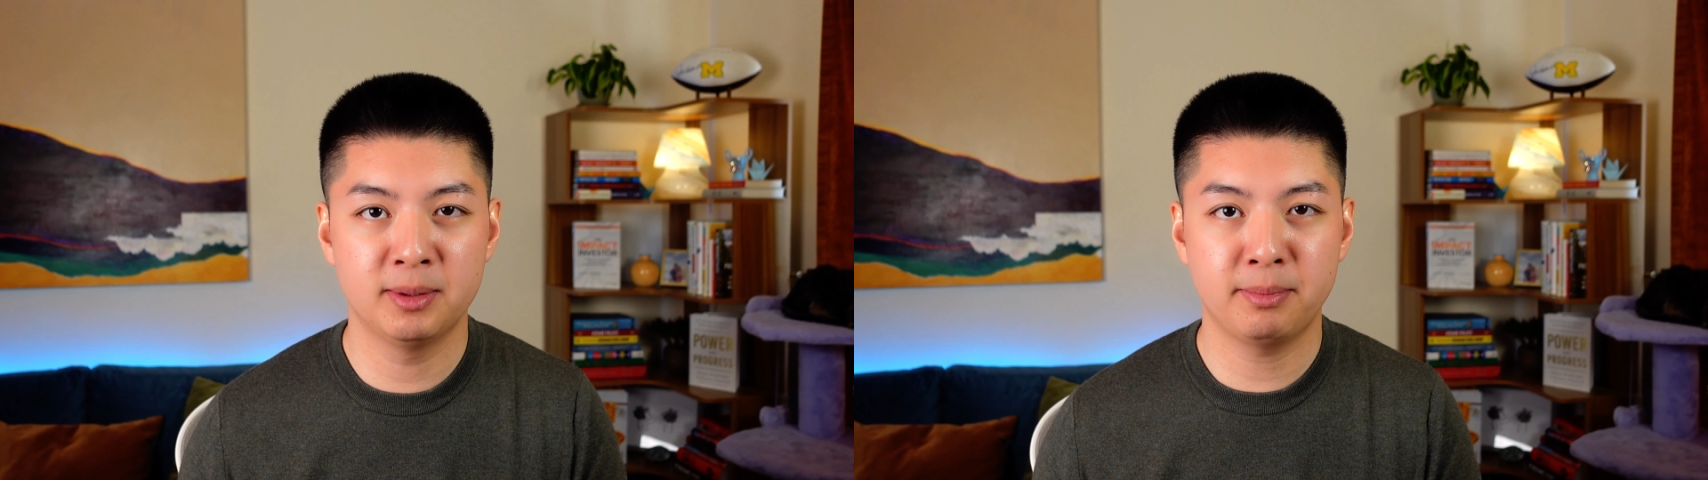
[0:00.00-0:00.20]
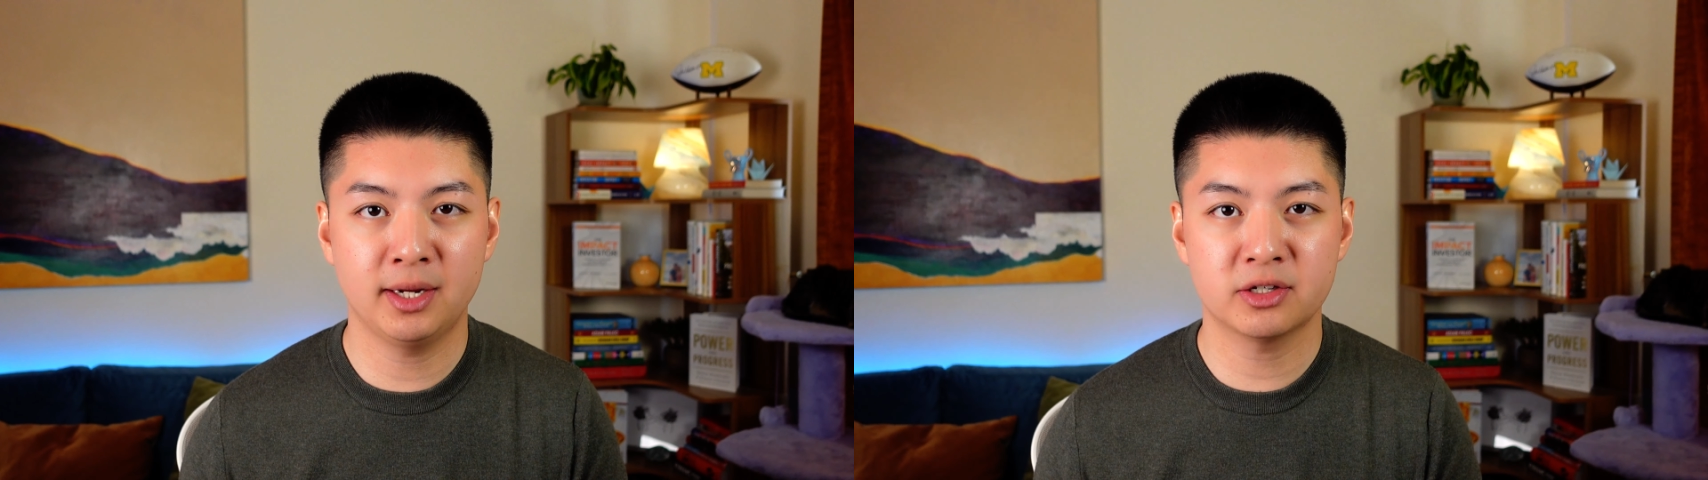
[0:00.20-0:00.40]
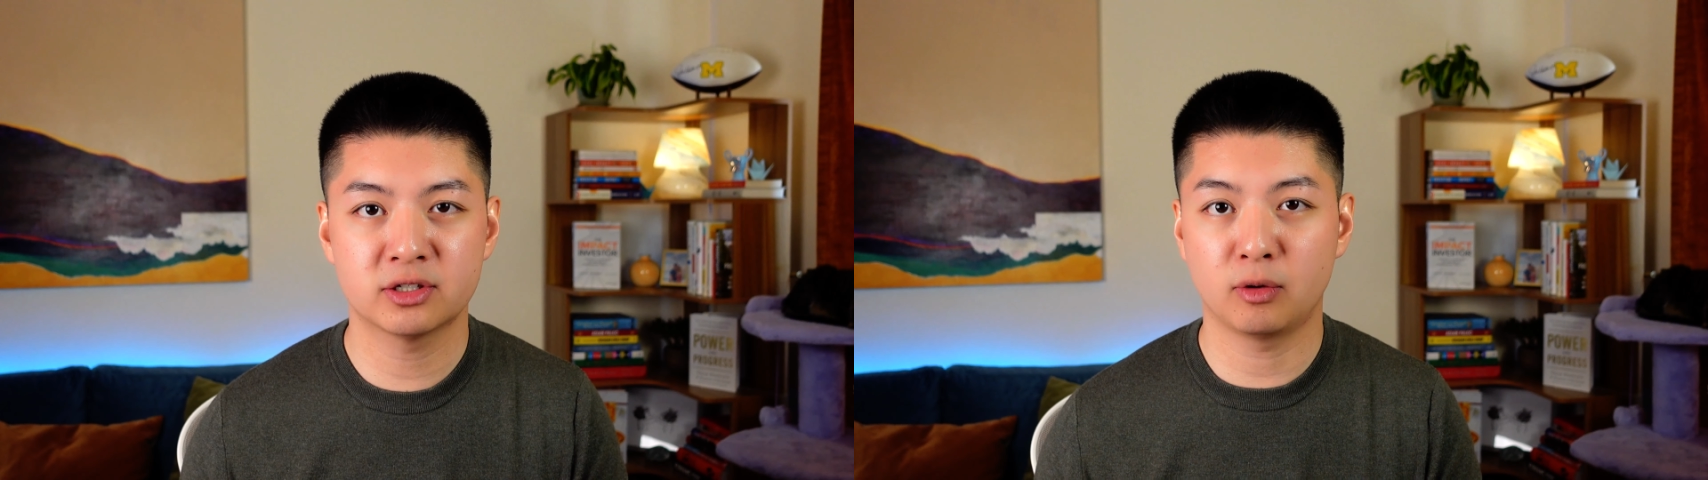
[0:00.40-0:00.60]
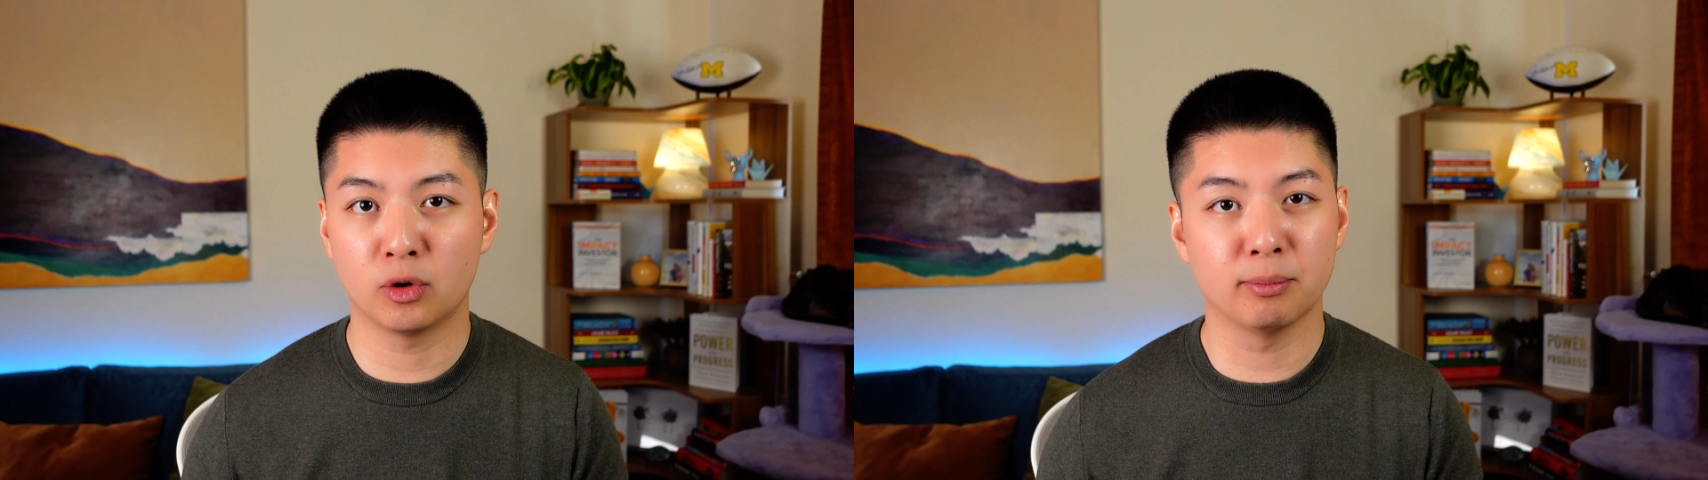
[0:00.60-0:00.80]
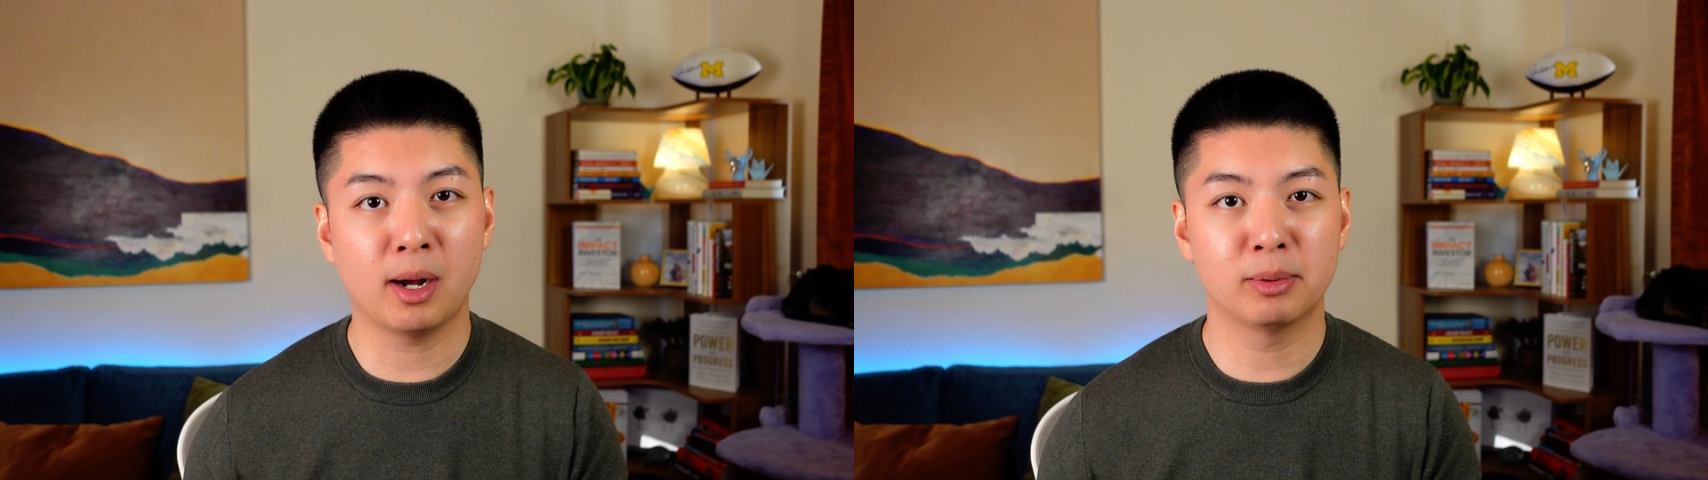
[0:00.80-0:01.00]
banks or
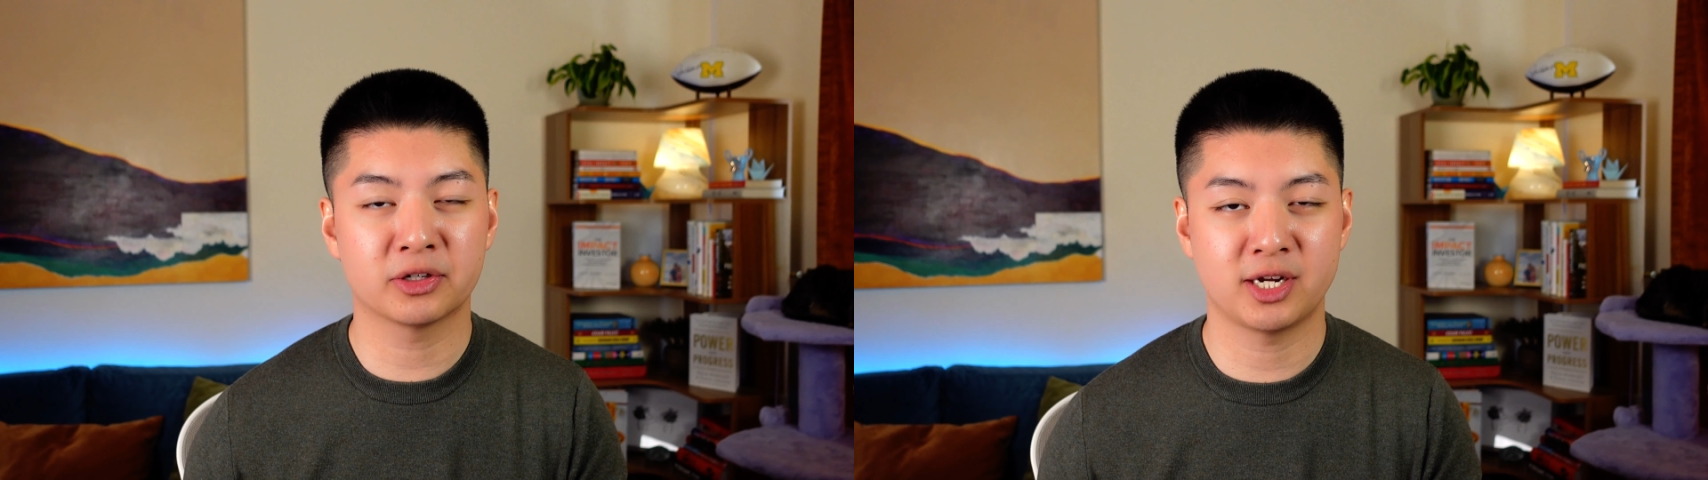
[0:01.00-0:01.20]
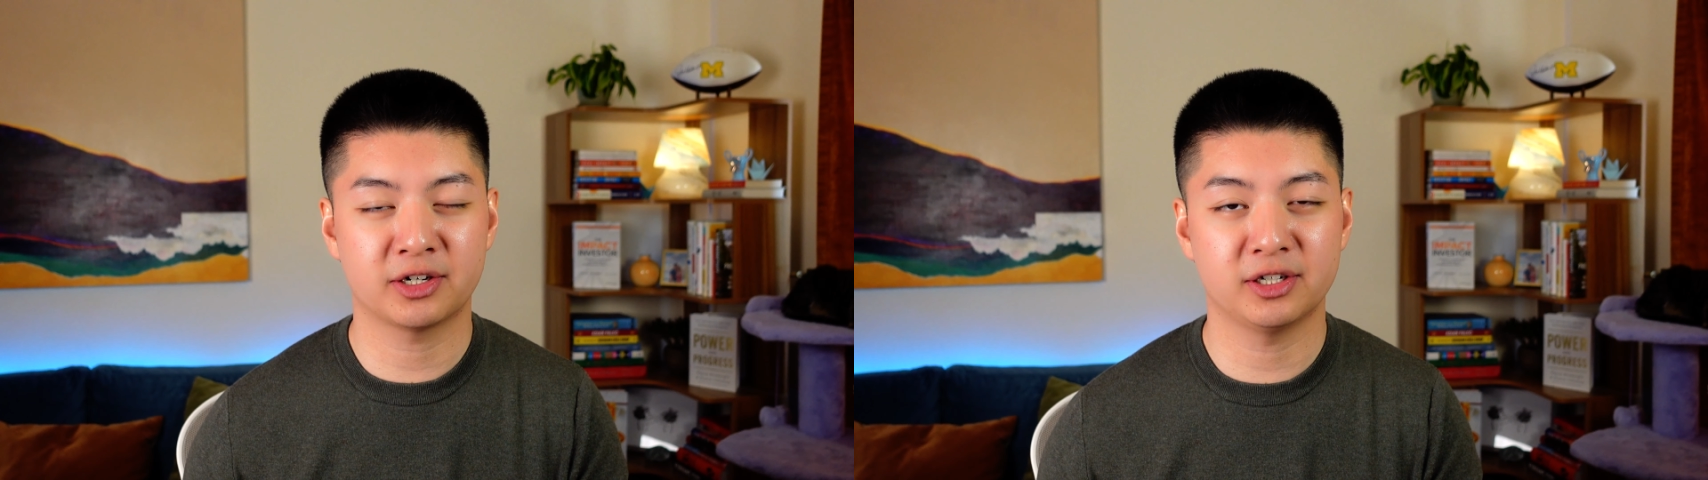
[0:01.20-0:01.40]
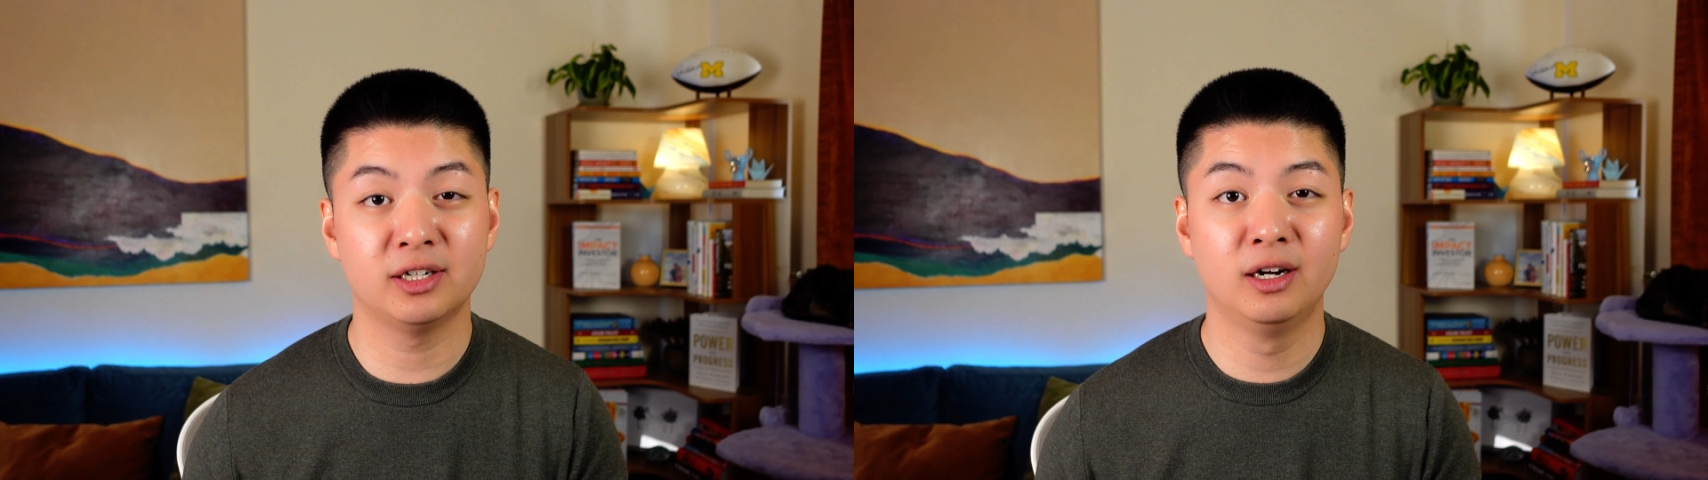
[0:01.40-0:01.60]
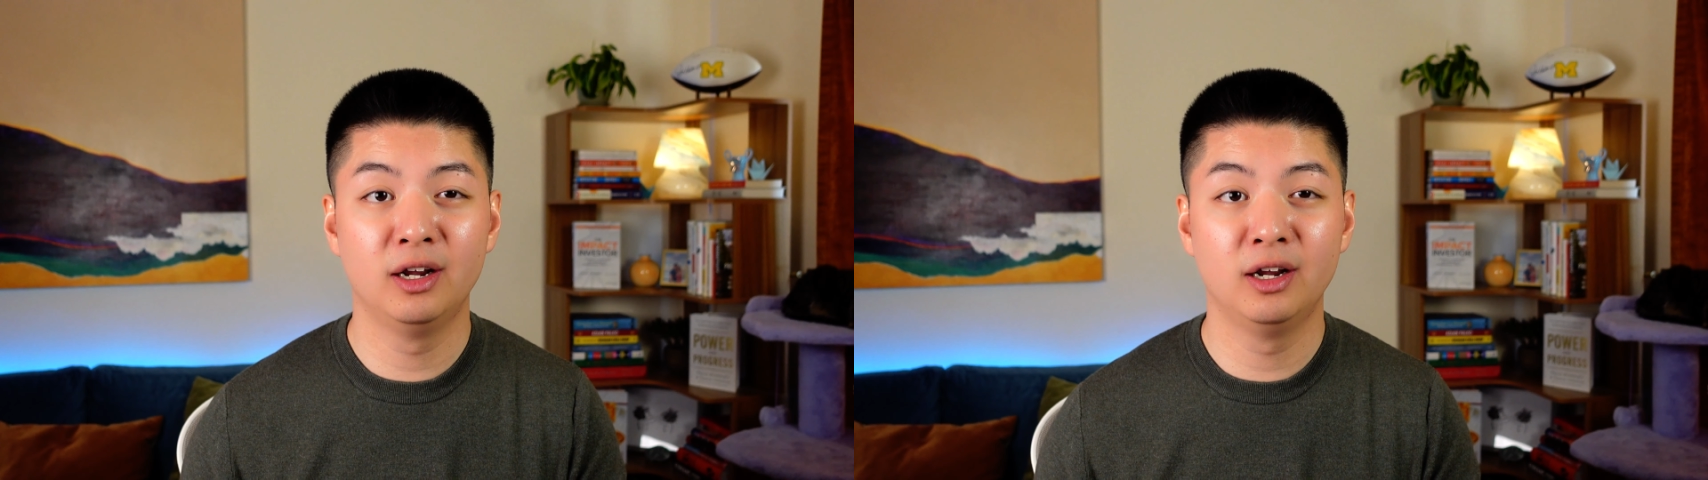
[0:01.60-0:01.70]
the public sector,